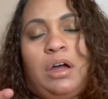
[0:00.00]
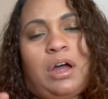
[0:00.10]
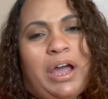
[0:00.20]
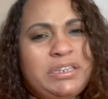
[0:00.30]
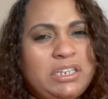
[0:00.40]

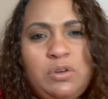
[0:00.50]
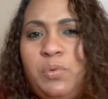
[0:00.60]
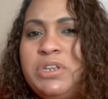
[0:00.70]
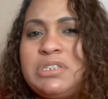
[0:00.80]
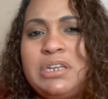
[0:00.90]
I didn't
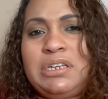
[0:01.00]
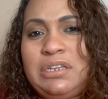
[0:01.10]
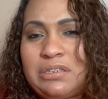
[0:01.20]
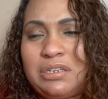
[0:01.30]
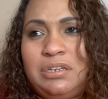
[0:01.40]
want to
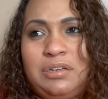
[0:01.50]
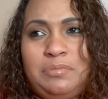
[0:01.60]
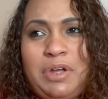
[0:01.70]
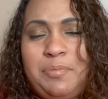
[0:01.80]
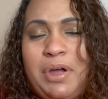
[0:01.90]
eat.
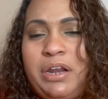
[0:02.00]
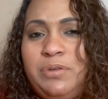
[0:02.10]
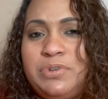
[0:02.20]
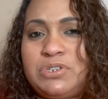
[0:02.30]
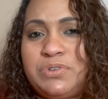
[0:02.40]
My body
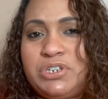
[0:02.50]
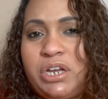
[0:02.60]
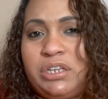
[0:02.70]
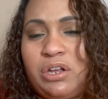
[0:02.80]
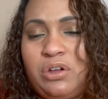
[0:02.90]
was
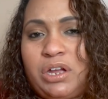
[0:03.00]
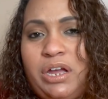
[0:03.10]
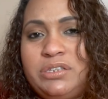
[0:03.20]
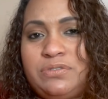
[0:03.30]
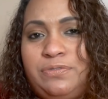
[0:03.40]
rejecting all
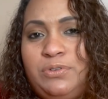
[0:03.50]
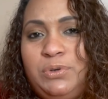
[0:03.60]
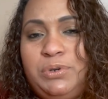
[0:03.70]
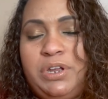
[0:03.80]
kinds of food.